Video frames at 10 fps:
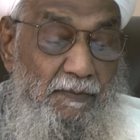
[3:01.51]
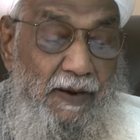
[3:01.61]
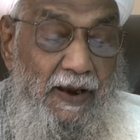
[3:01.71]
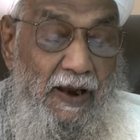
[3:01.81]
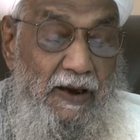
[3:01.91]

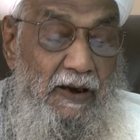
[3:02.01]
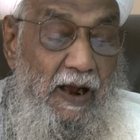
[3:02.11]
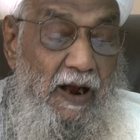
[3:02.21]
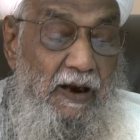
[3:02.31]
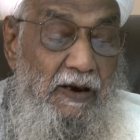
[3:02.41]
May
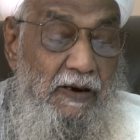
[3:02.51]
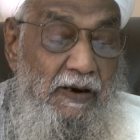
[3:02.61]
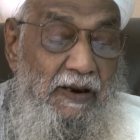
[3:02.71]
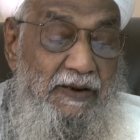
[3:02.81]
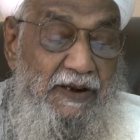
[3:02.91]
Allah
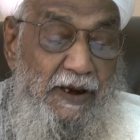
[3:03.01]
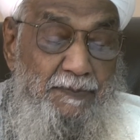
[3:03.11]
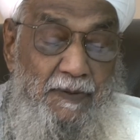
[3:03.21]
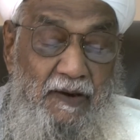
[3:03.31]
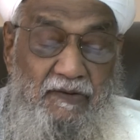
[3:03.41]

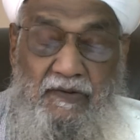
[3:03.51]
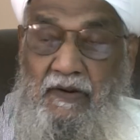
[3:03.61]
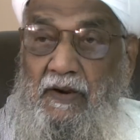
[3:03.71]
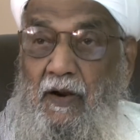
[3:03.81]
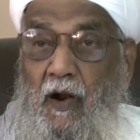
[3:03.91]
keep us
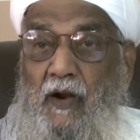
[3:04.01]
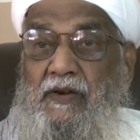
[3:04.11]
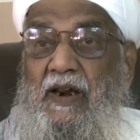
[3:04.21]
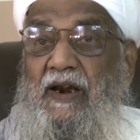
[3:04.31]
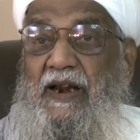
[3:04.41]

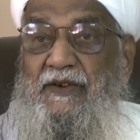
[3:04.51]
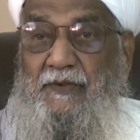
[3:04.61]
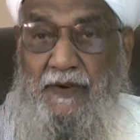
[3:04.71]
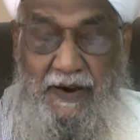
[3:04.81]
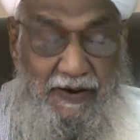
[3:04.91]
on the right
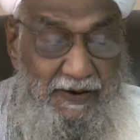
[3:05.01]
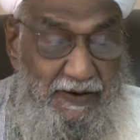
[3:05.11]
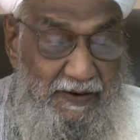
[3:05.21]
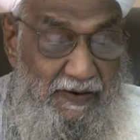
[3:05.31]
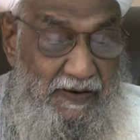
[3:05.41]
way.
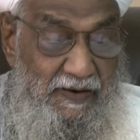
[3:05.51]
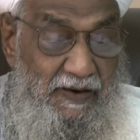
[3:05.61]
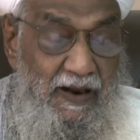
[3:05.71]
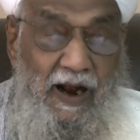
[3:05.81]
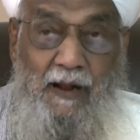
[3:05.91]

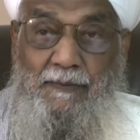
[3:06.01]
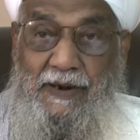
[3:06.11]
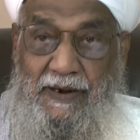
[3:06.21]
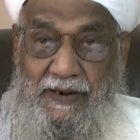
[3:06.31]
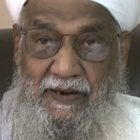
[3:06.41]

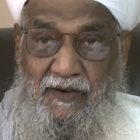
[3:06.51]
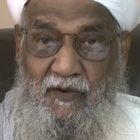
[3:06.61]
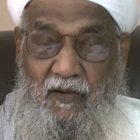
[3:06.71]
Ameen.